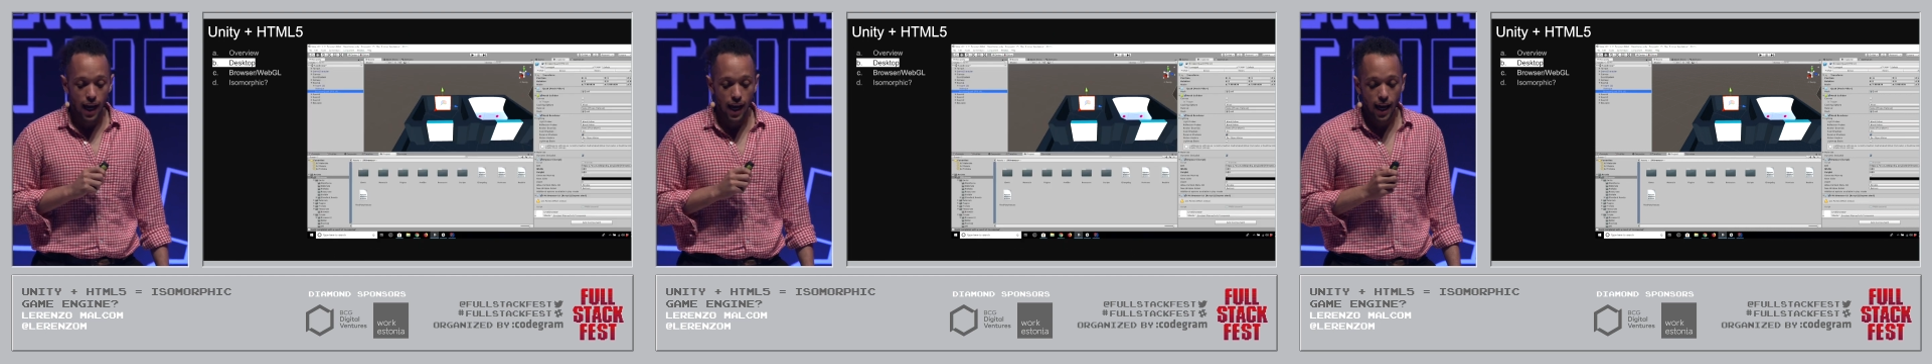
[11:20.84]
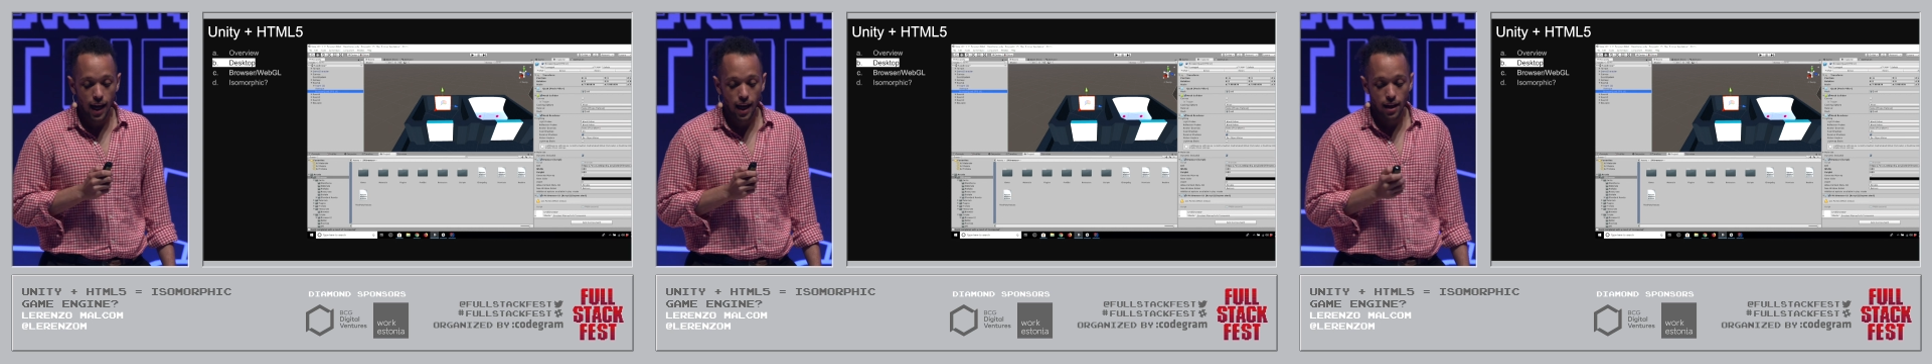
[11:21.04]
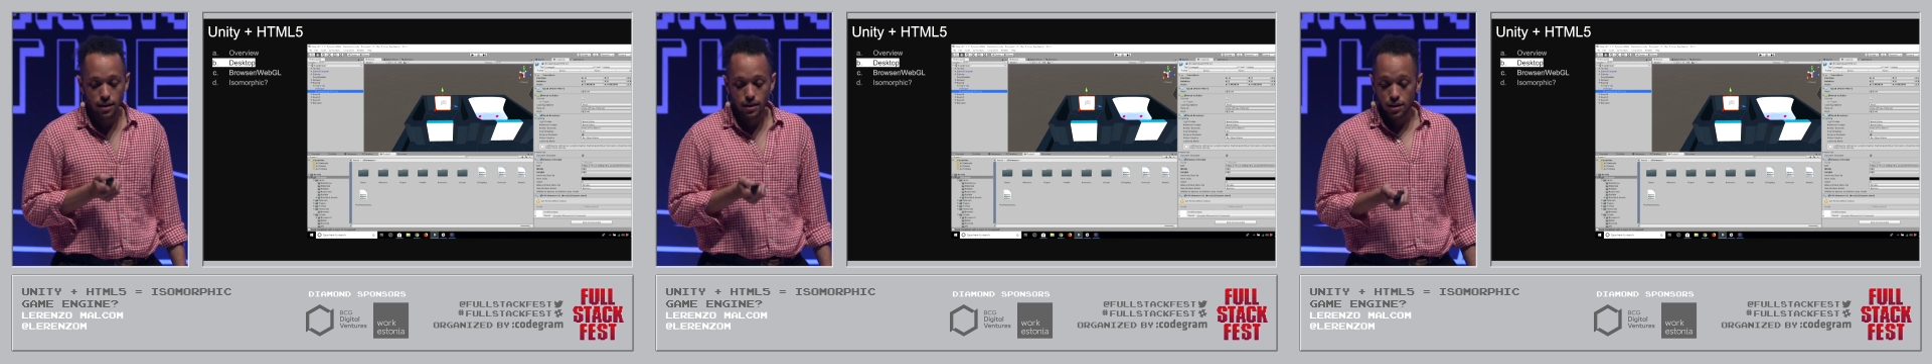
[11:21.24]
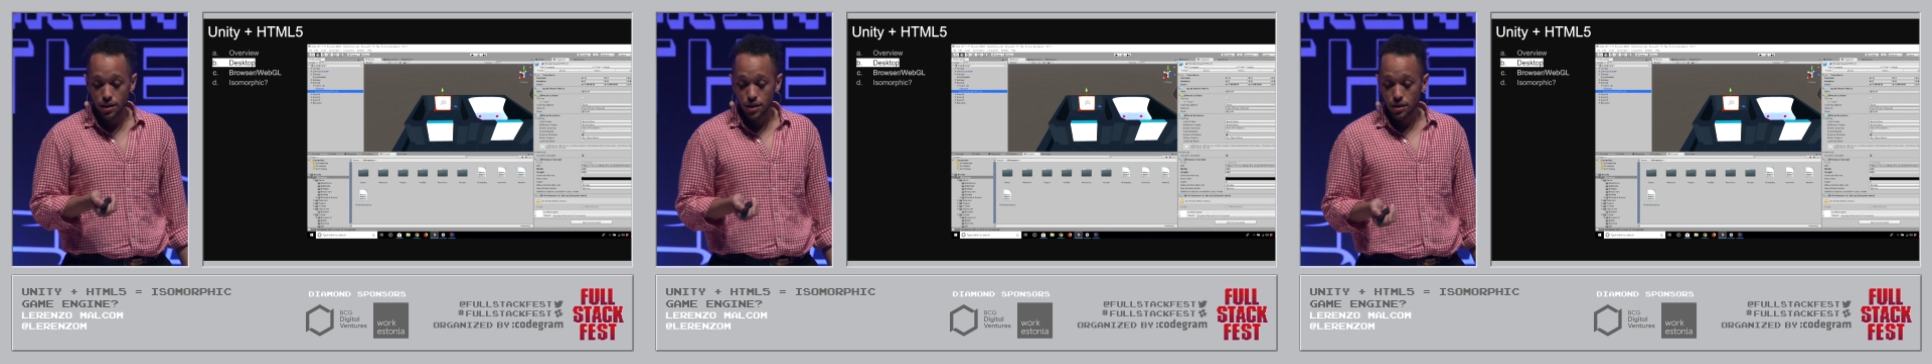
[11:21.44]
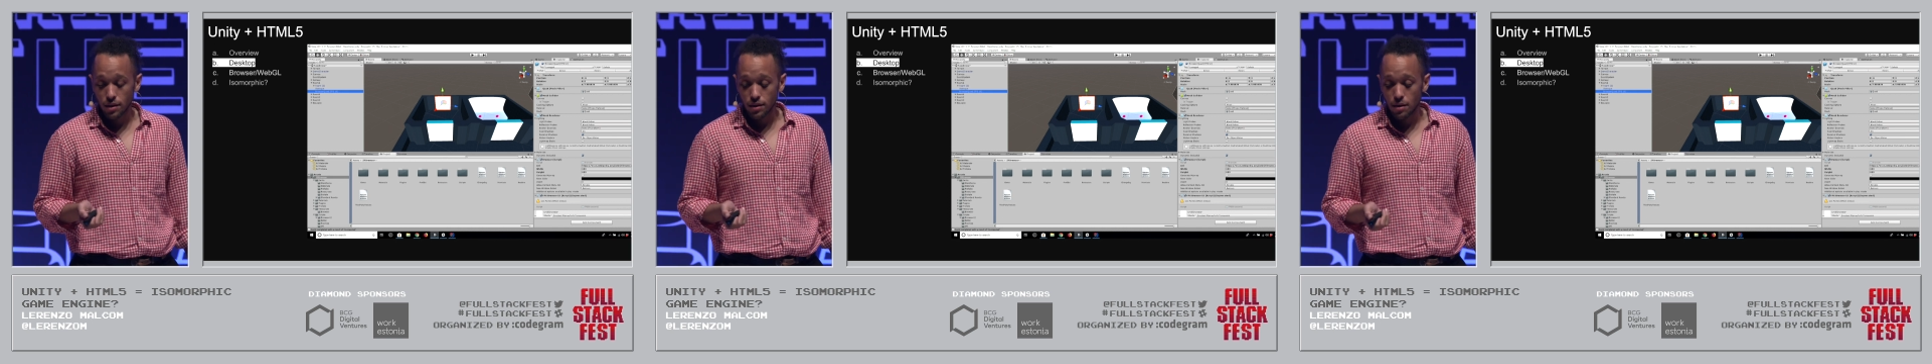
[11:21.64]
And
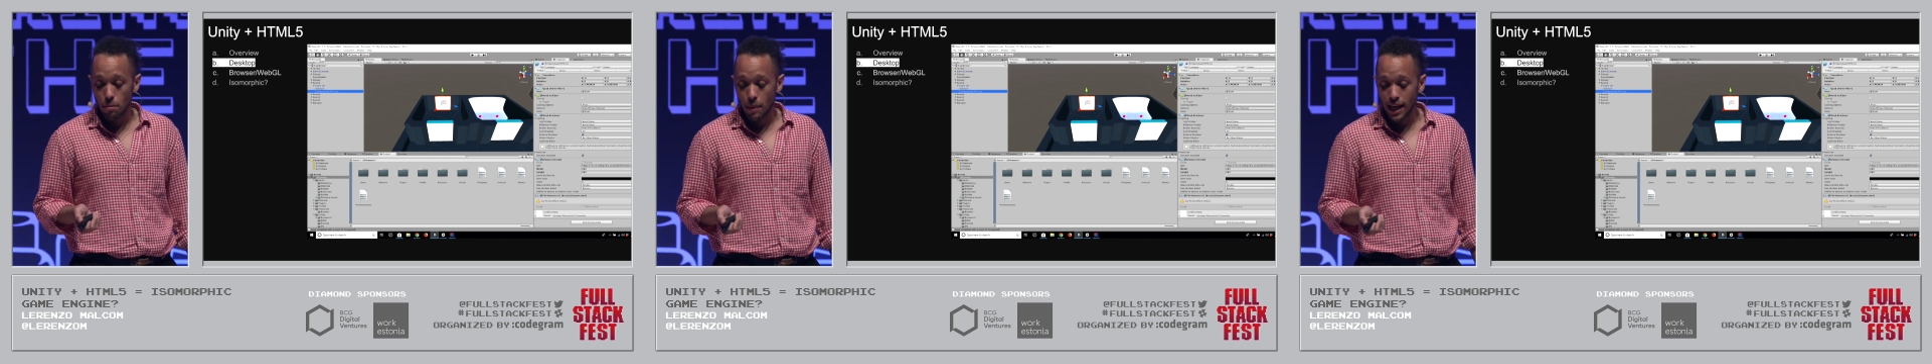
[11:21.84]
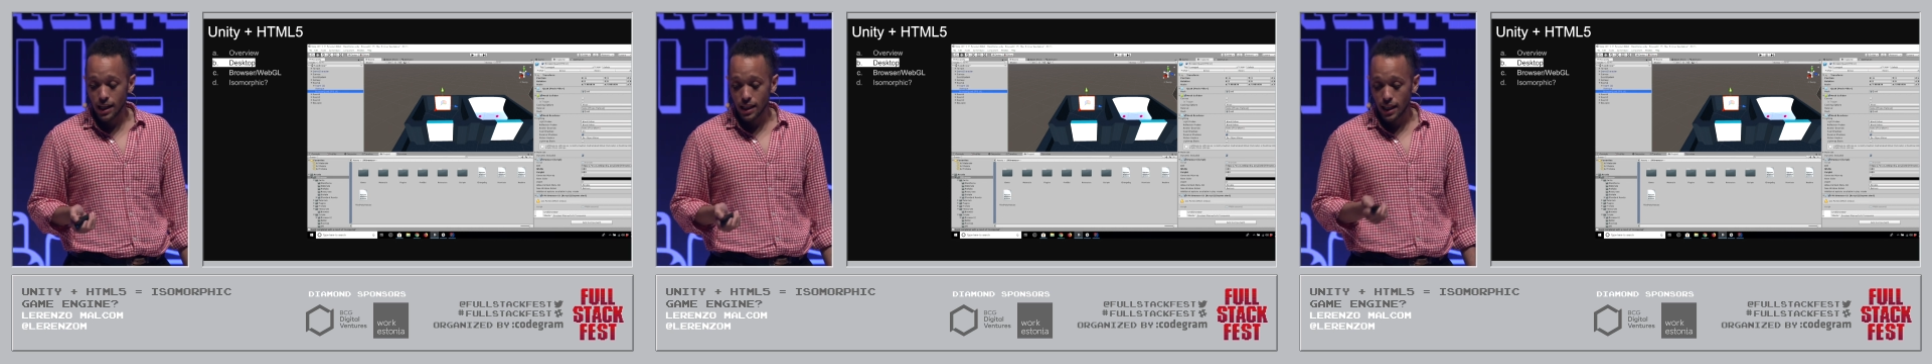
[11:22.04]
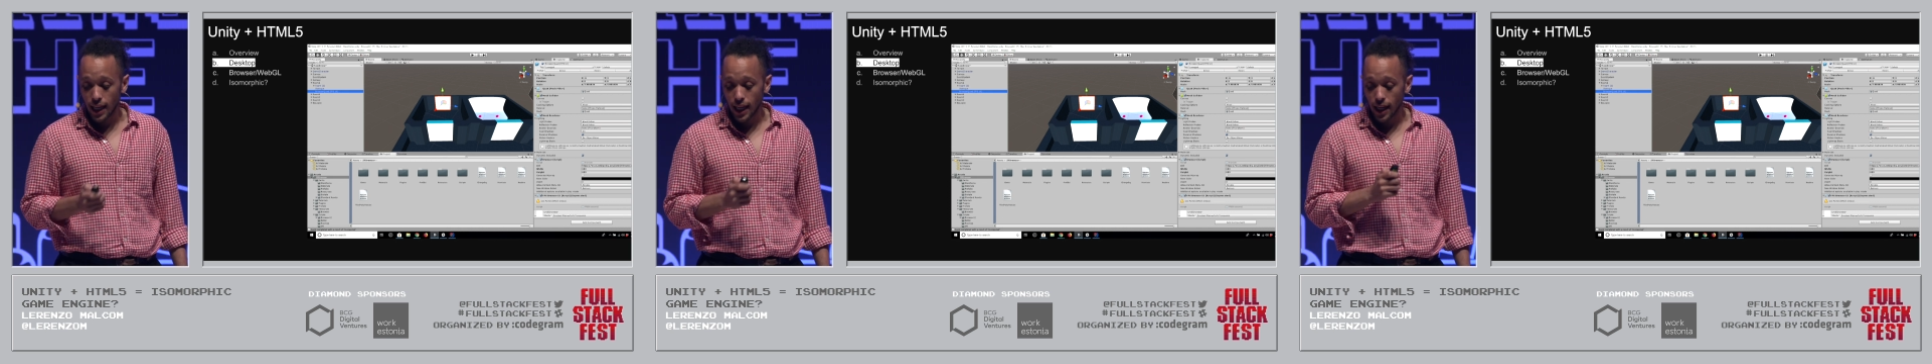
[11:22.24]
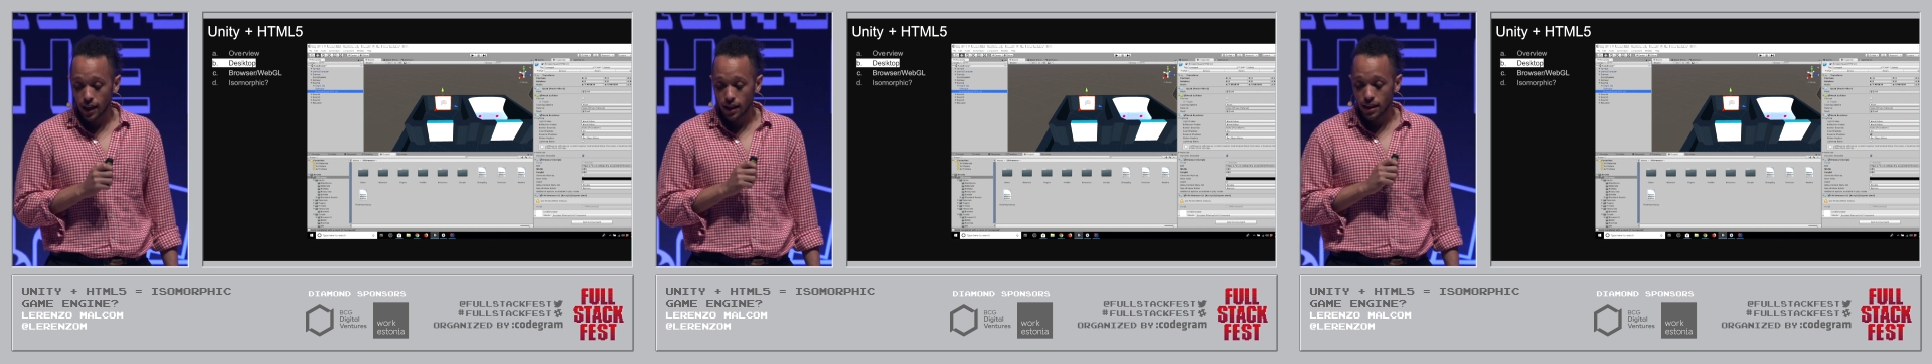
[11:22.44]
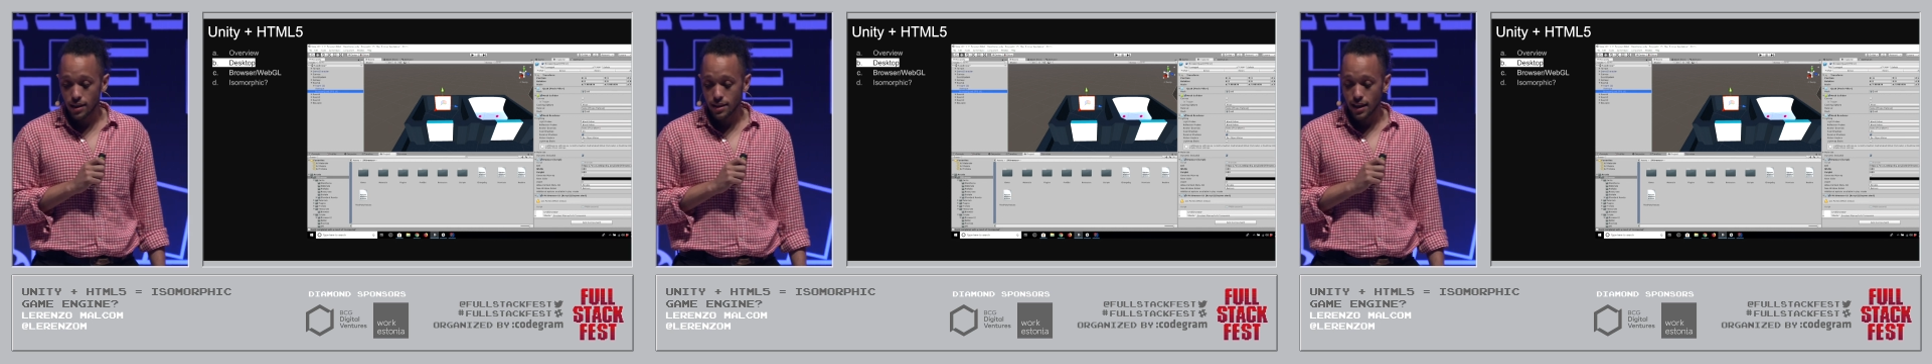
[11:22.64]
the main
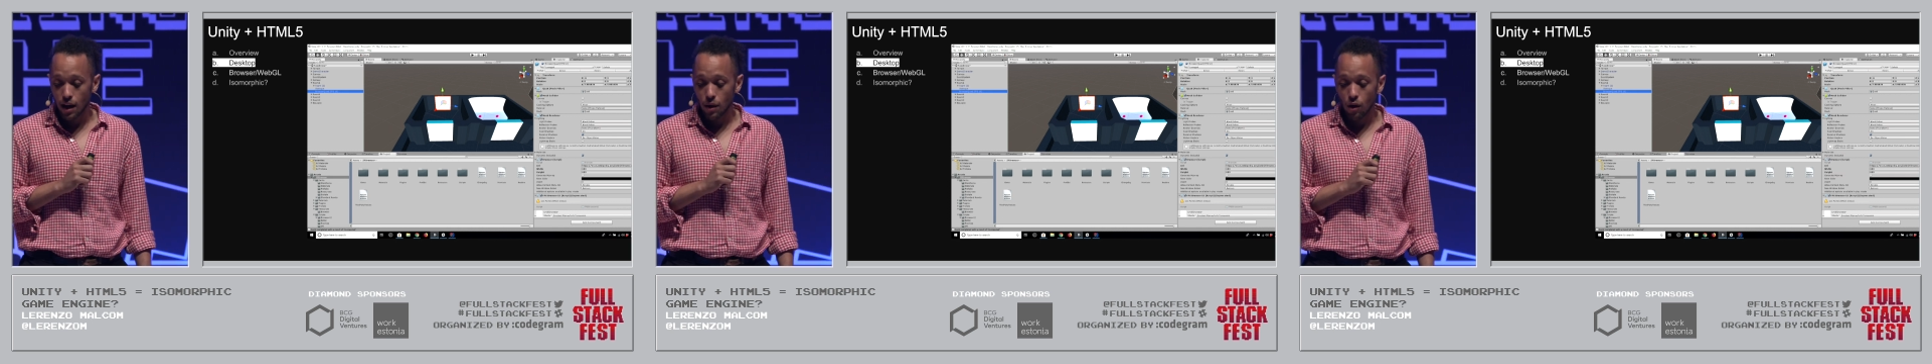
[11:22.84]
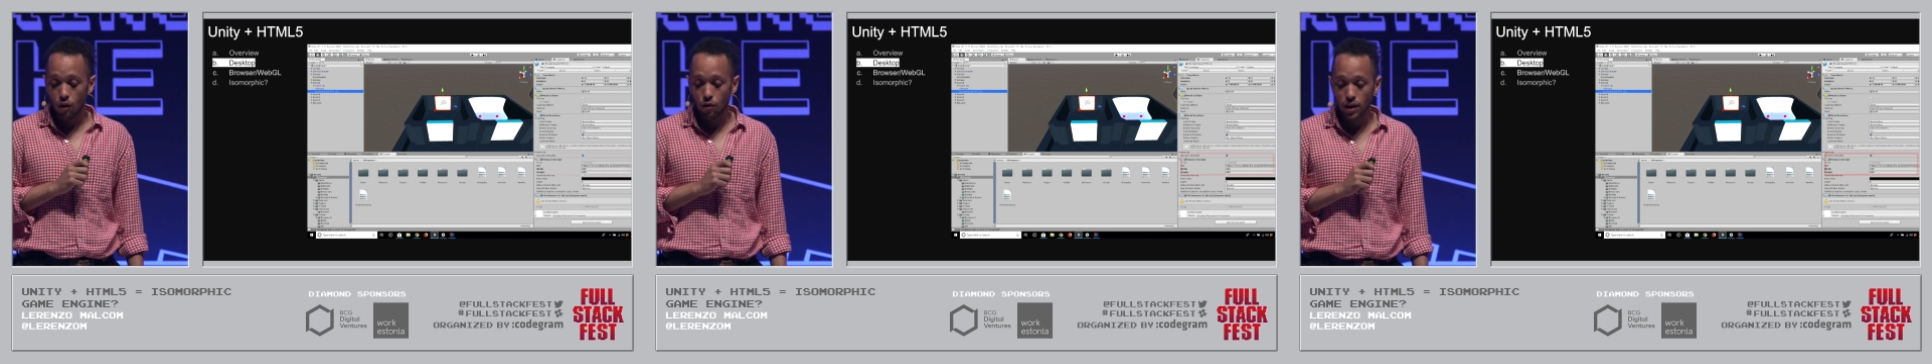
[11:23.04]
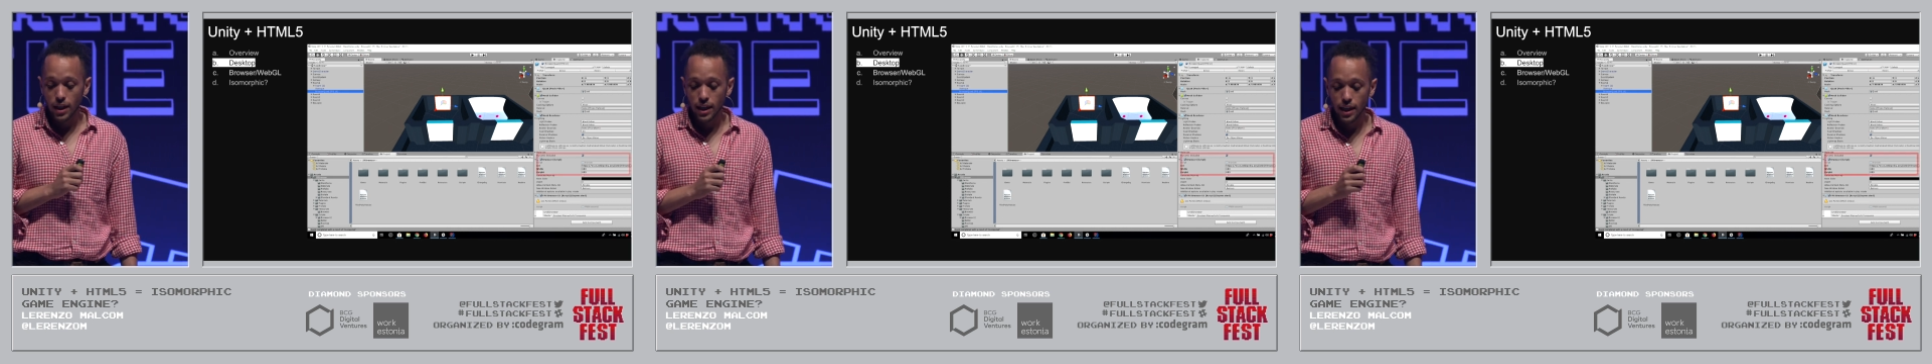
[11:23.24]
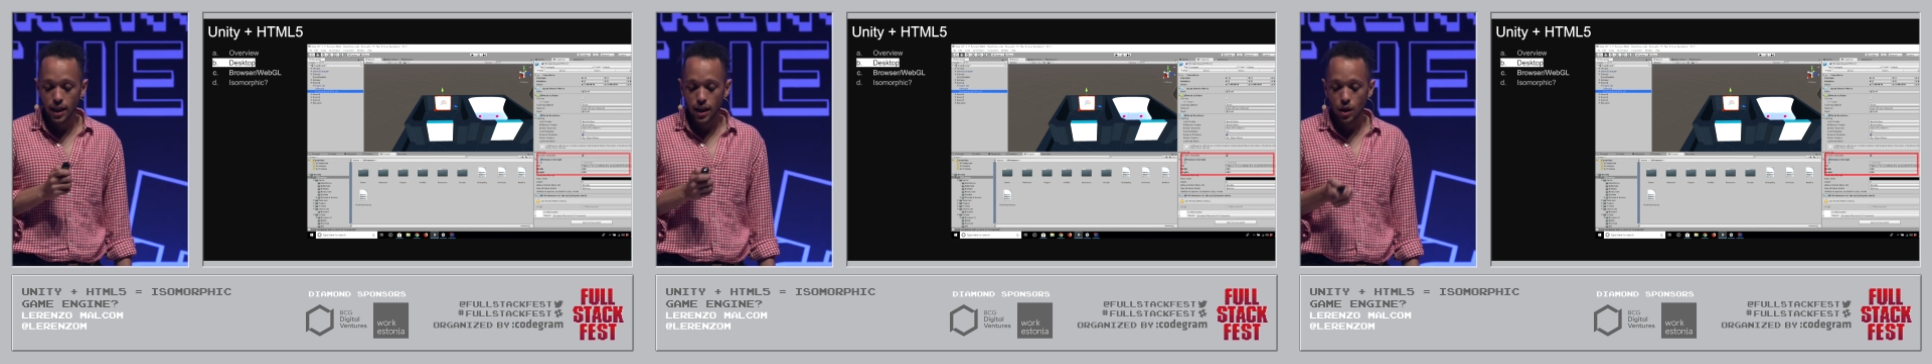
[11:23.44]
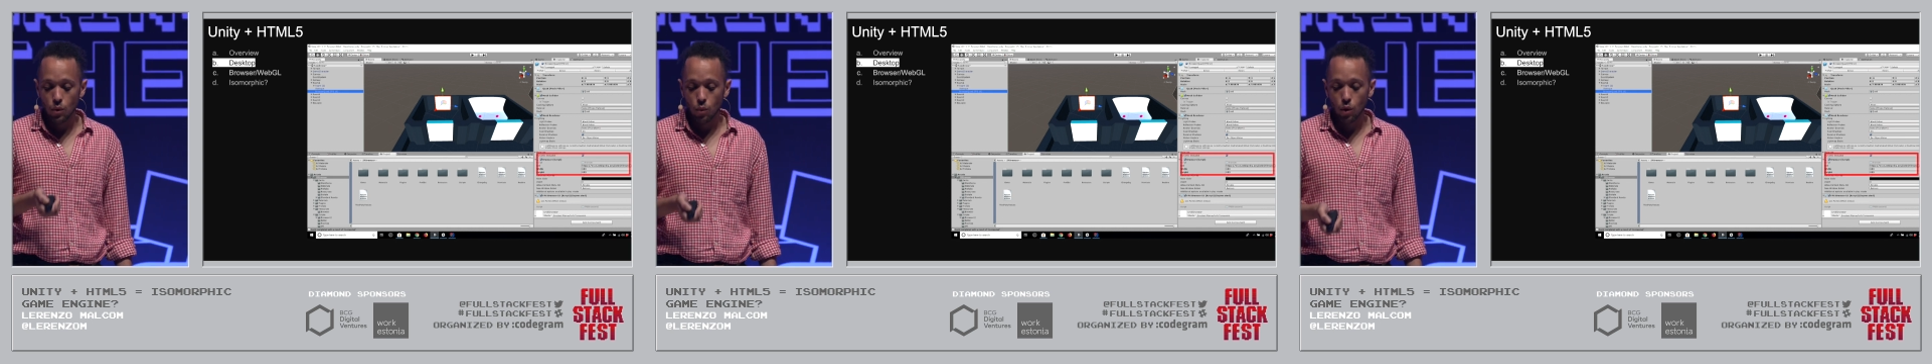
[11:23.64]
thing is that over here,